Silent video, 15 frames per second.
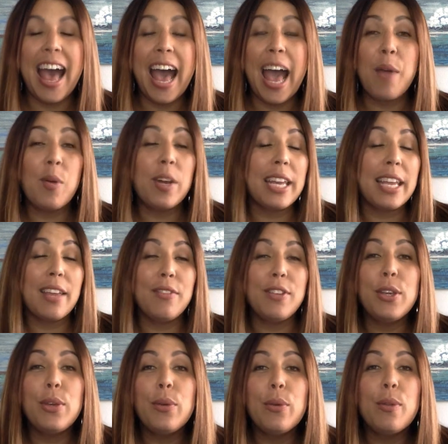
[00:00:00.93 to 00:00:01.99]
I want to give
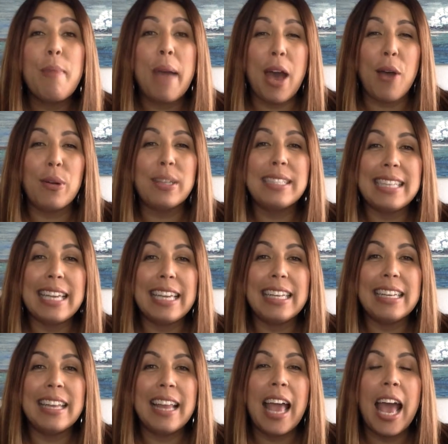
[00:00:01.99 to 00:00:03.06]
you the power seat.
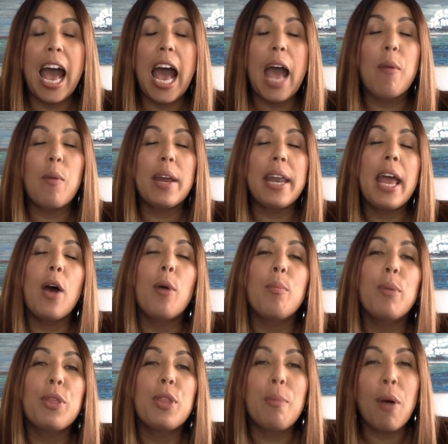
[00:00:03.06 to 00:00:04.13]
I want to help
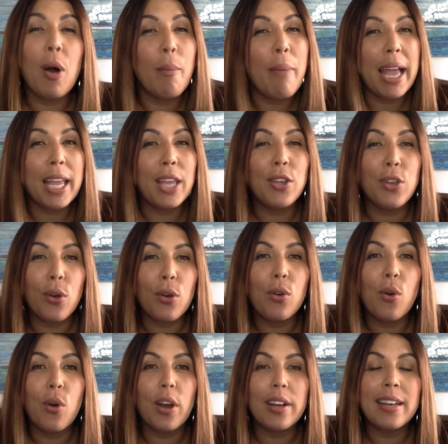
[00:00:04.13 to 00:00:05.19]
put the ball back in your
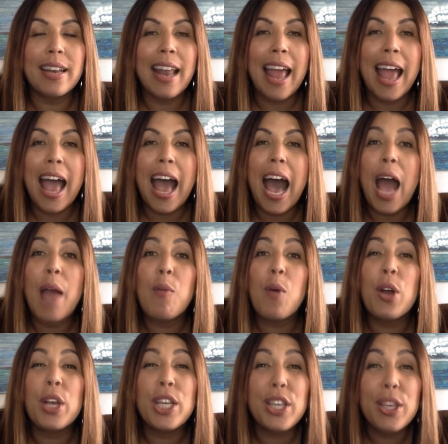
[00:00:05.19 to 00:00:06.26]
court. I
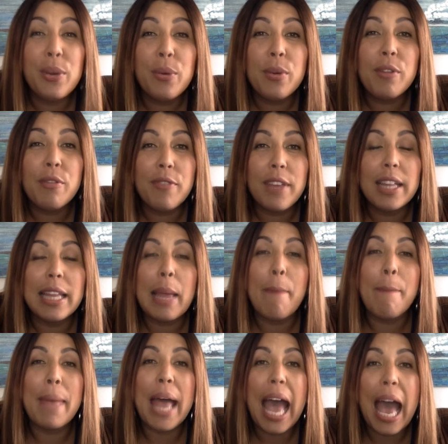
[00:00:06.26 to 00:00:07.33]
want you to feel
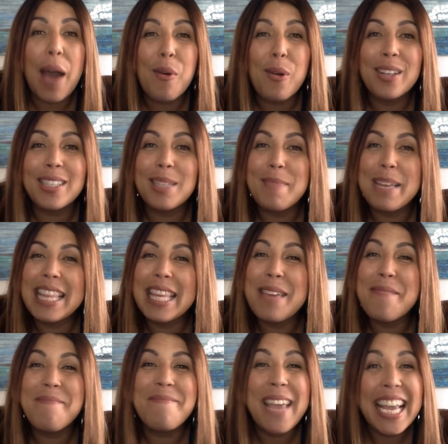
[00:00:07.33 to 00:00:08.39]
empowered to be the
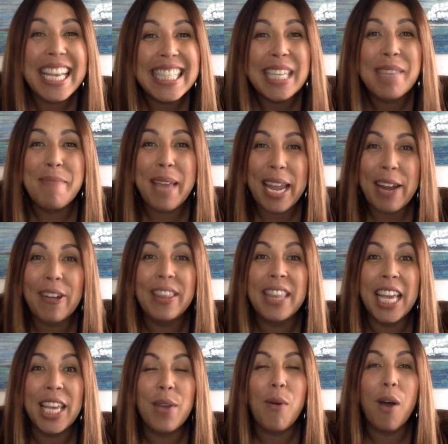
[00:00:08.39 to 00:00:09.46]
amazing parent
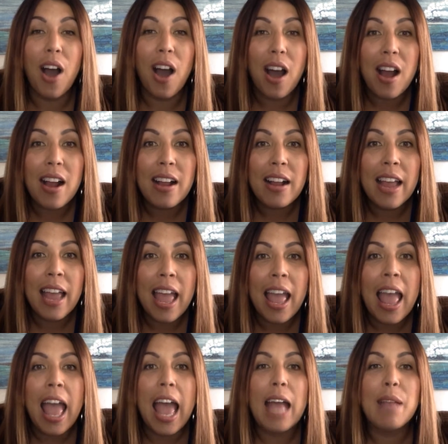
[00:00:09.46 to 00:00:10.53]
that you are
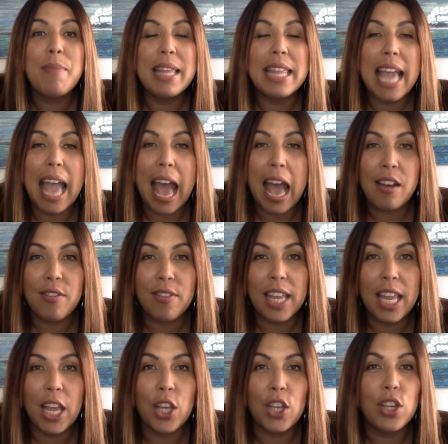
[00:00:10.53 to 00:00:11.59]
and be the
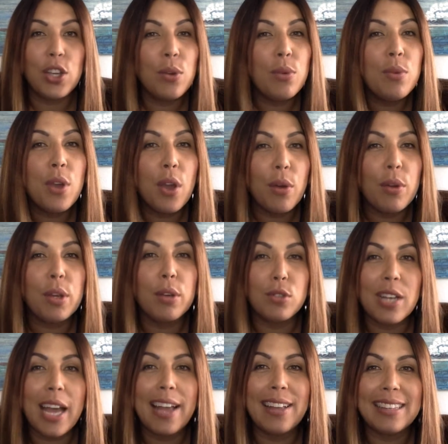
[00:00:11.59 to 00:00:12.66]
advocate you know your
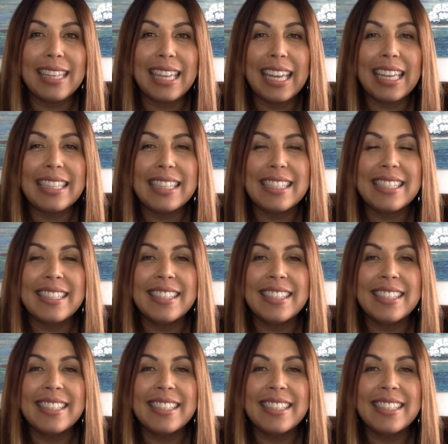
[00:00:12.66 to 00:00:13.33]
child needs.